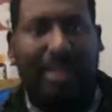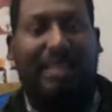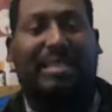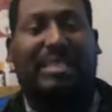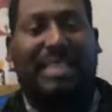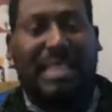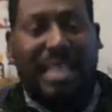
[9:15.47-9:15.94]

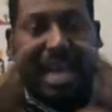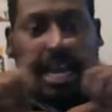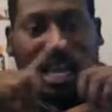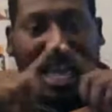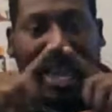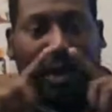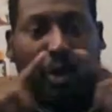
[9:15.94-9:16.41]

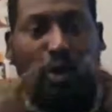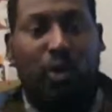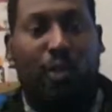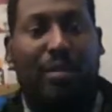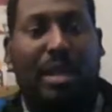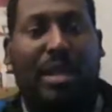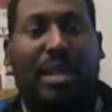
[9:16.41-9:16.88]
Triangle
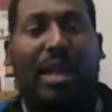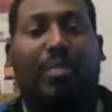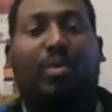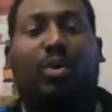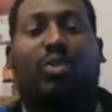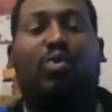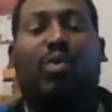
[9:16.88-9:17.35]
économique là
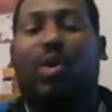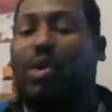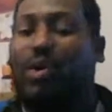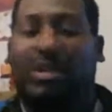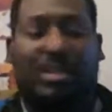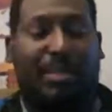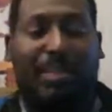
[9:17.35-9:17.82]
montre
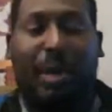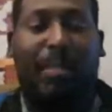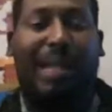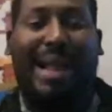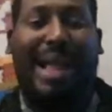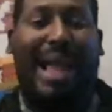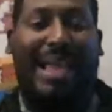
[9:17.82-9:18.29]
que c'est pas un
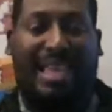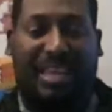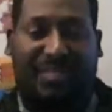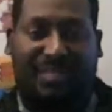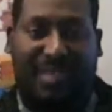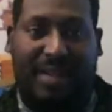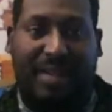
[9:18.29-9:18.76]
bagay qui
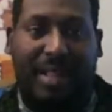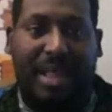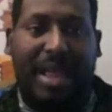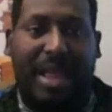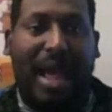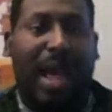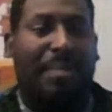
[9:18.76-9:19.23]
fait.
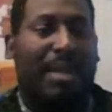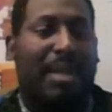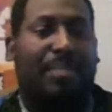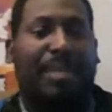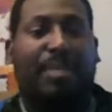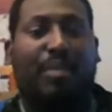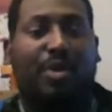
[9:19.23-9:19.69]
How many
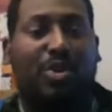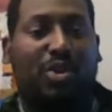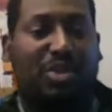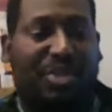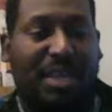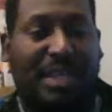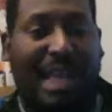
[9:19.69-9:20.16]
people do
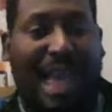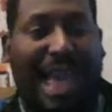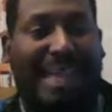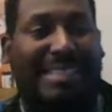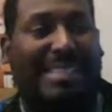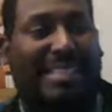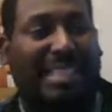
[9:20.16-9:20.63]
you think that
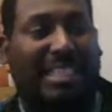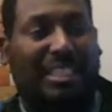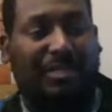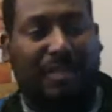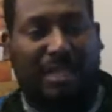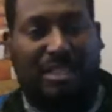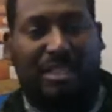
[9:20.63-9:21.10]
has
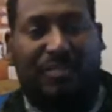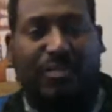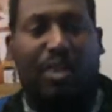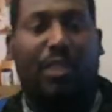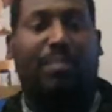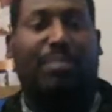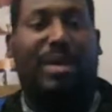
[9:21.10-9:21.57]
6 months of
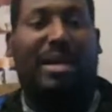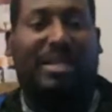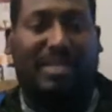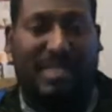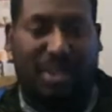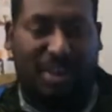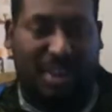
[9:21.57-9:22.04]
their
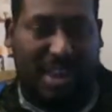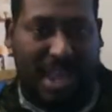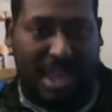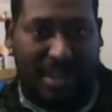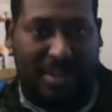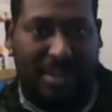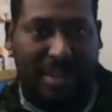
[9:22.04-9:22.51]
bills in their
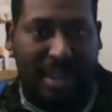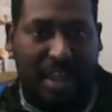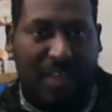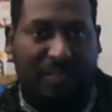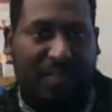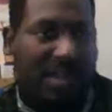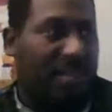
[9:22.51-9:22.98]
head?
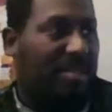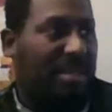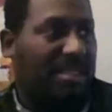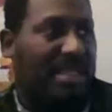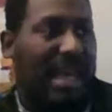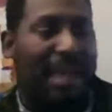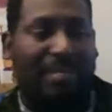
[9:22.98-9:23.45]
For them to
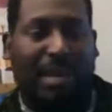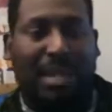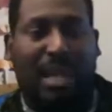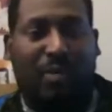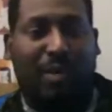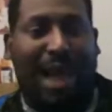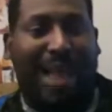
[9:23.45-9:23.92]
say, I'm going
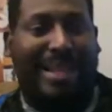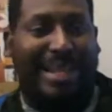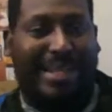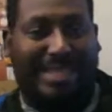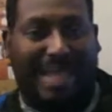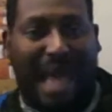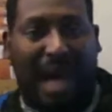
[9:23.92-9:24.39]
to ride
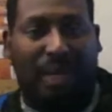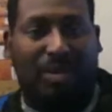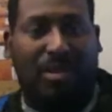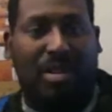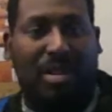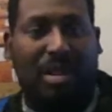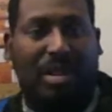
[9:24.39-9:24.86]
this
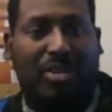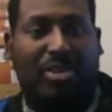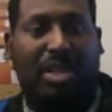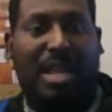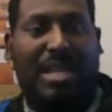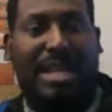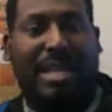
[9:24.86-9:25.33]
out
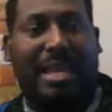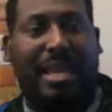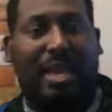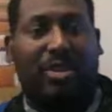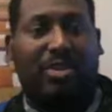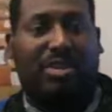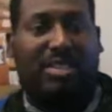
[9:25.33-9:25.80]
so that they can
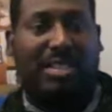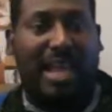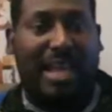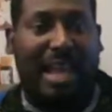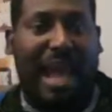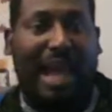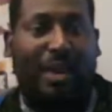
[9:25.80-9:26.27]

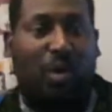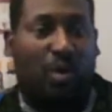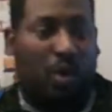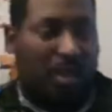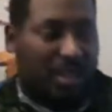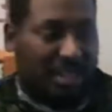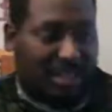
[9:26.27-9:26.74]
understand, I don't
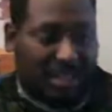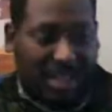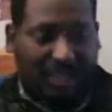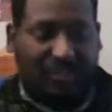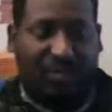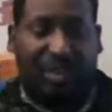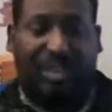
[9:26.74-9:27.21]
want this to
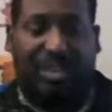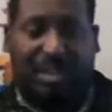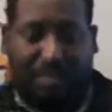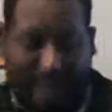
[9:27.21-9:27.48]
infringe to